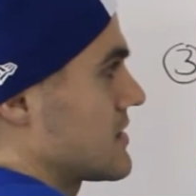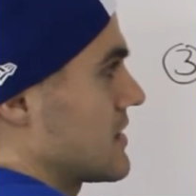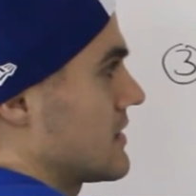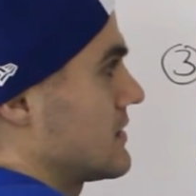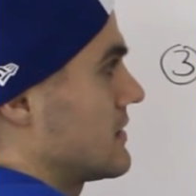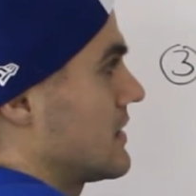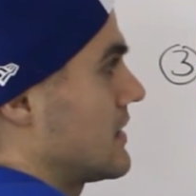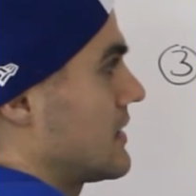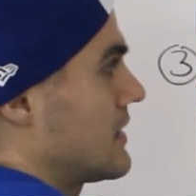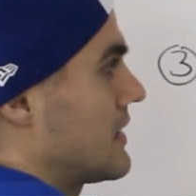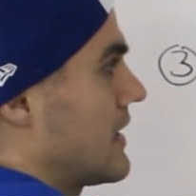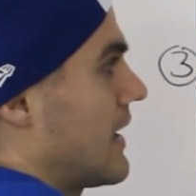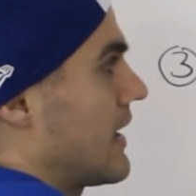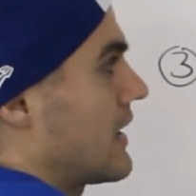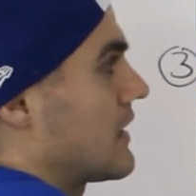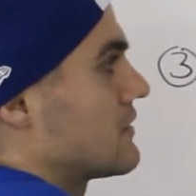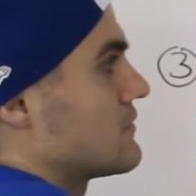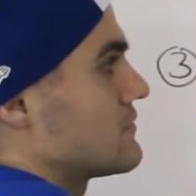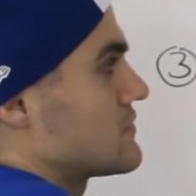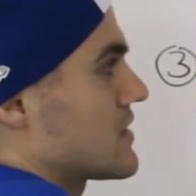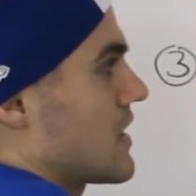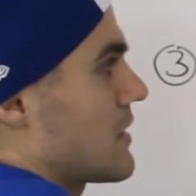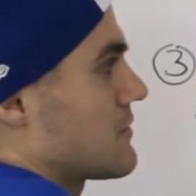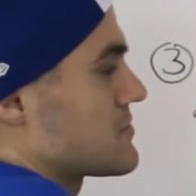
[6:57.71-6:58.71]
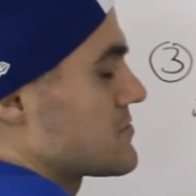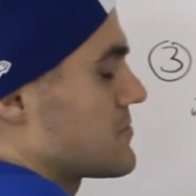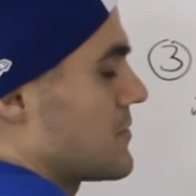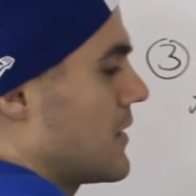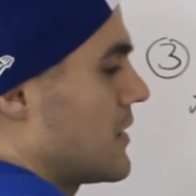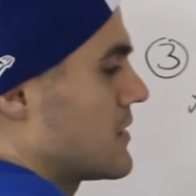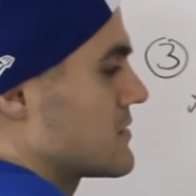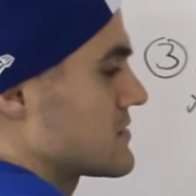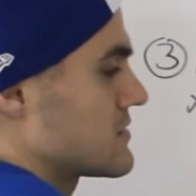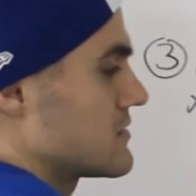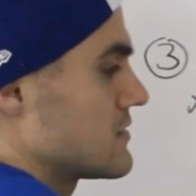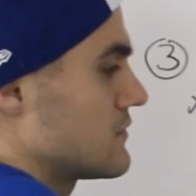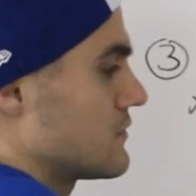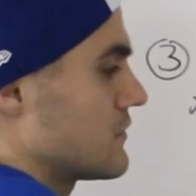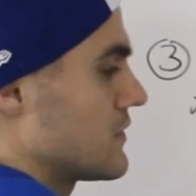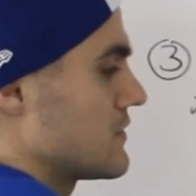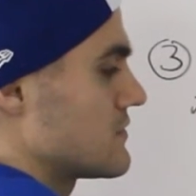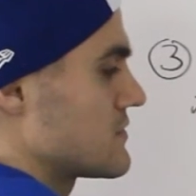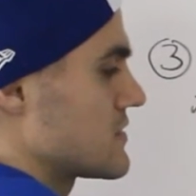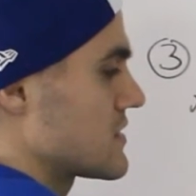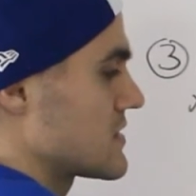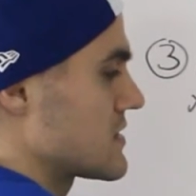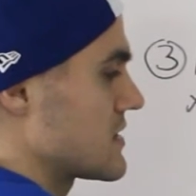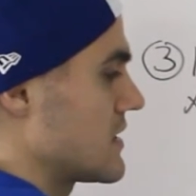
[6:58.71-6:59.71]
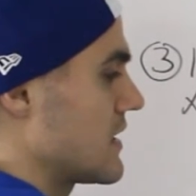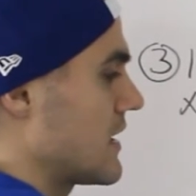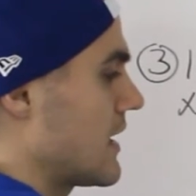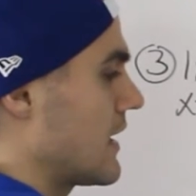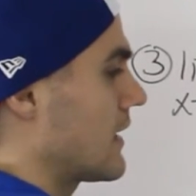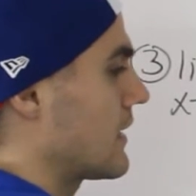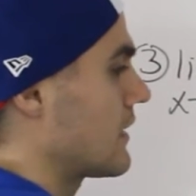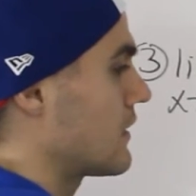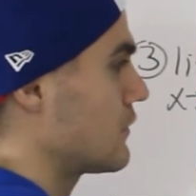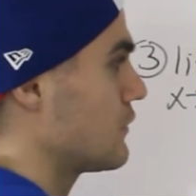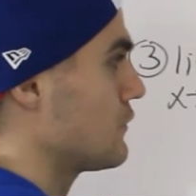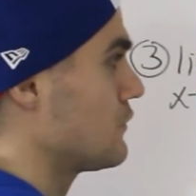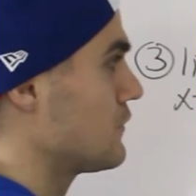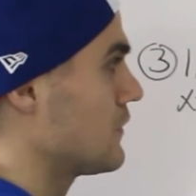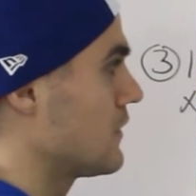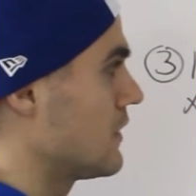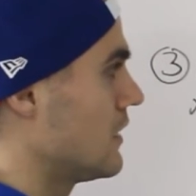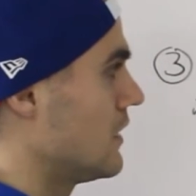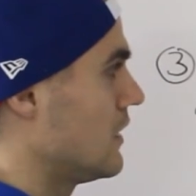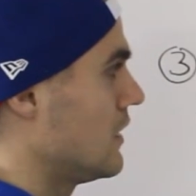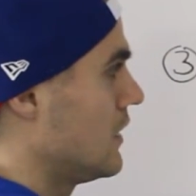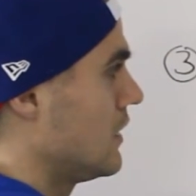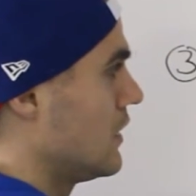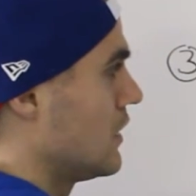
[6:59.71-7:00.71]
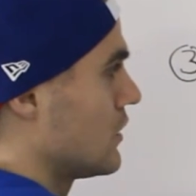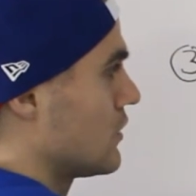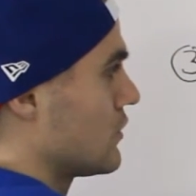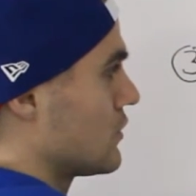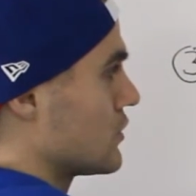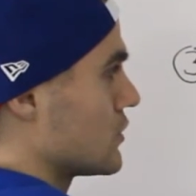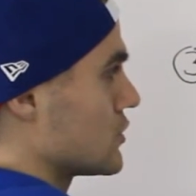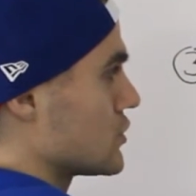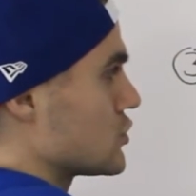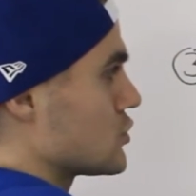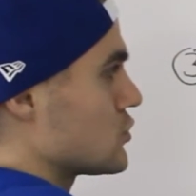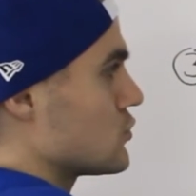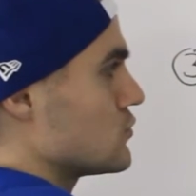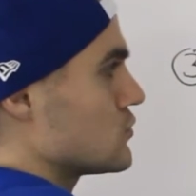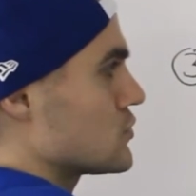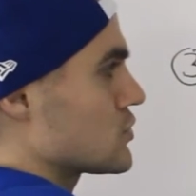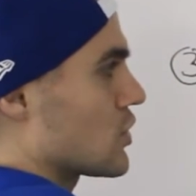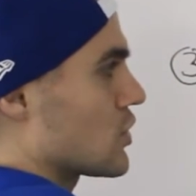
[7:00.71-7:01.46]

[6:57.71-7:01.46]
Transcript: and then negative times positive gives us a negative. The two